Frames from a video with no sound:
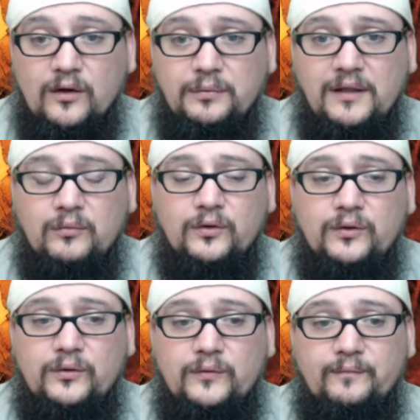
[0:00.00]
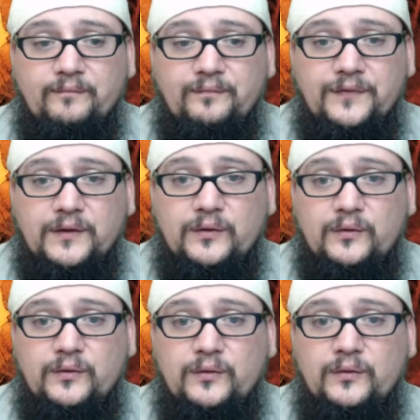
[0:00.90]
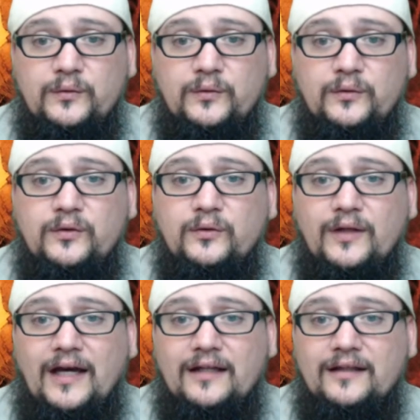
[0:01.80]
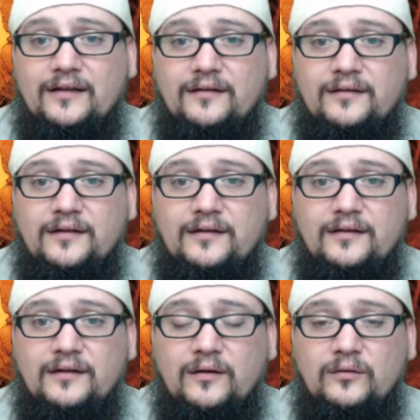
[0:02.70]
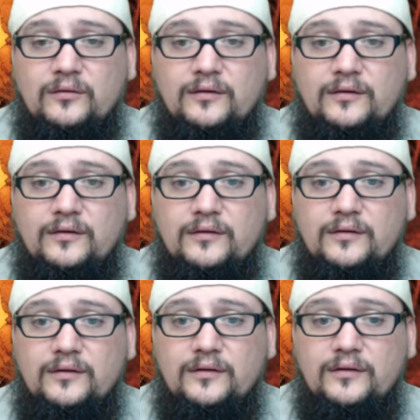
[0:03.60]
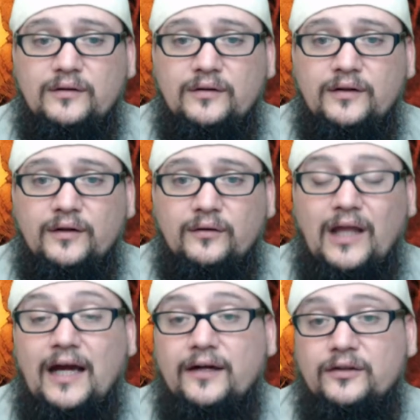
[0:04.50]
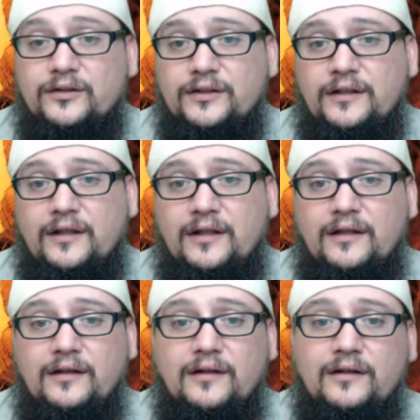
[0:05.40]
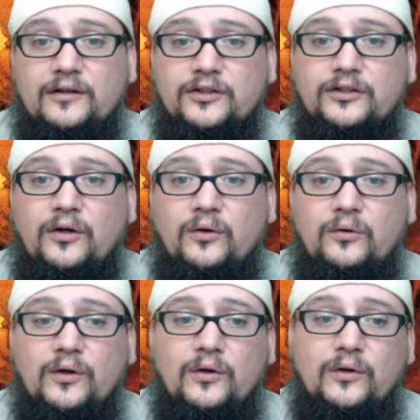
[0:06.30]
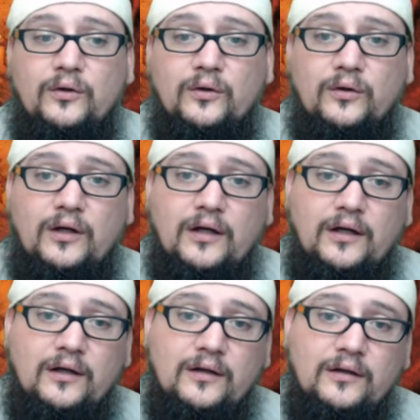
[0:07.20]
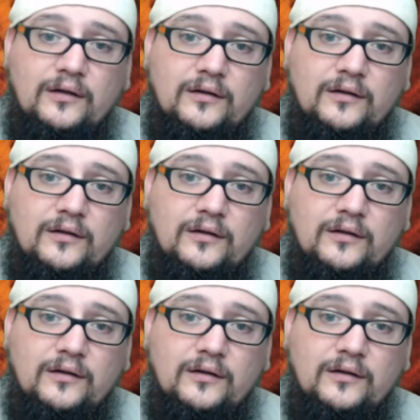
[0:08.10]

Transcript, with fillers: you know people who who who, who do that they, they you know they're liars and, and there's no uh,